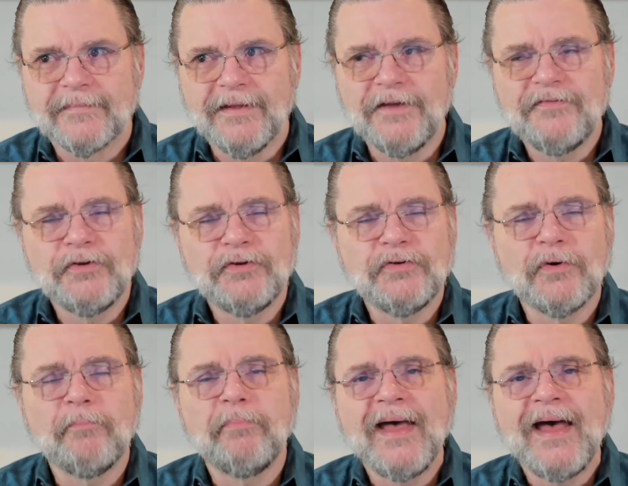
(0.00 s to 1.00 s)
if you do a
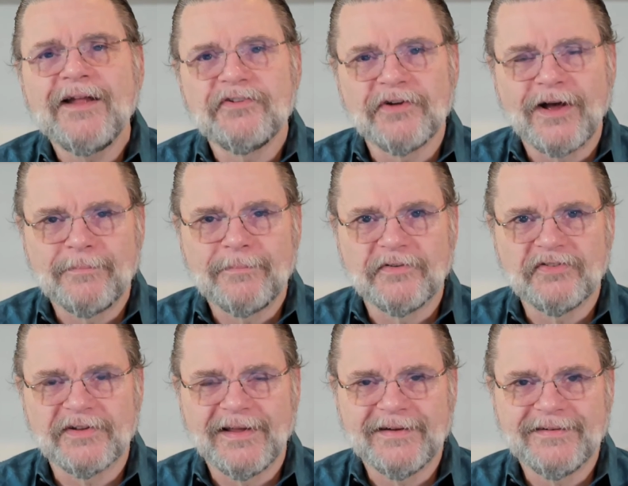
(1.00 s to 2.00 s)
bad job of
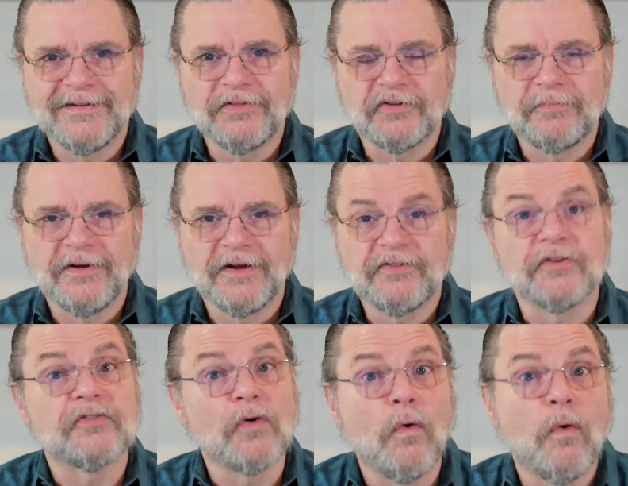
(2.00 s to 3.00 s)
selecting those
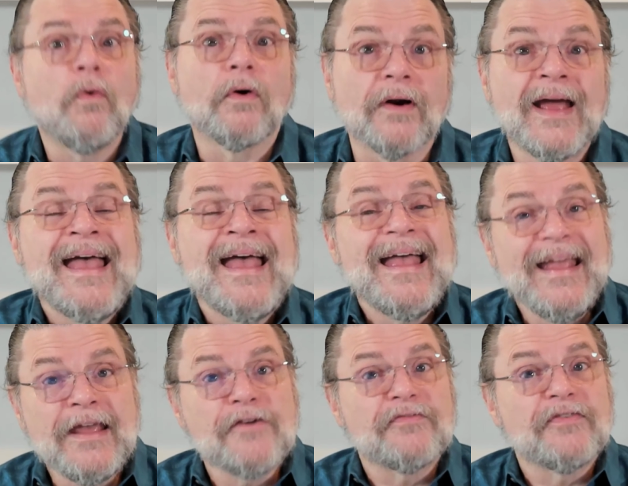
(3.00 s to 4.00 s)
pictures, or
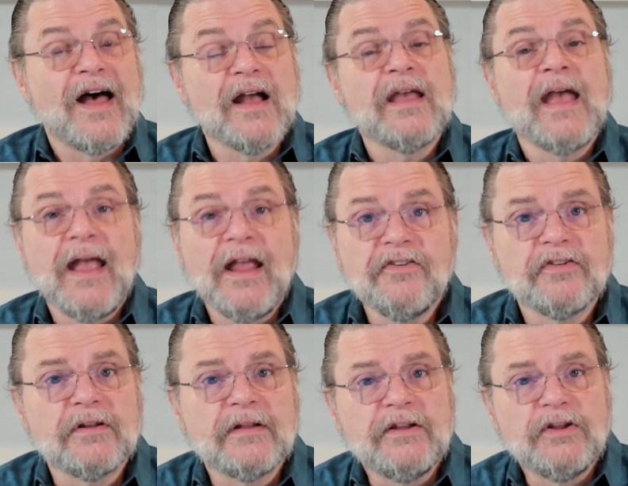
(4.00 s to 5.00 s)
if
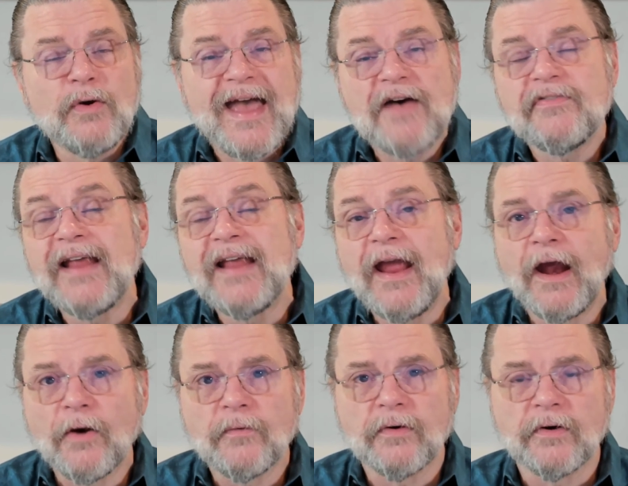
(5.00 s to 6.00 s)
occasionally you have an
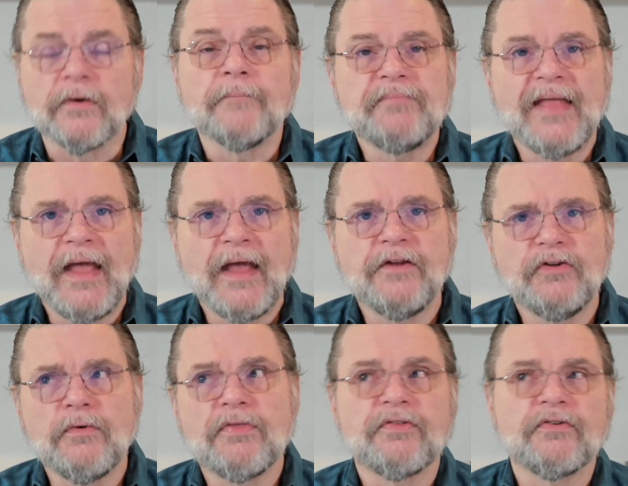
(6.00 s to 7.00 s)
error and
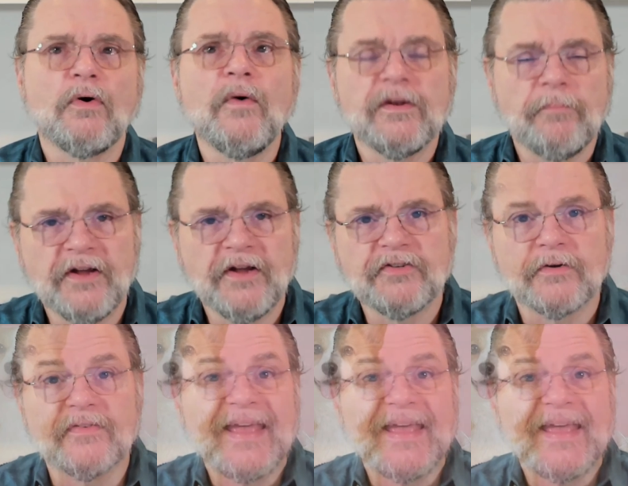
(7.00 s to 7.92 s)
you throw in a picture of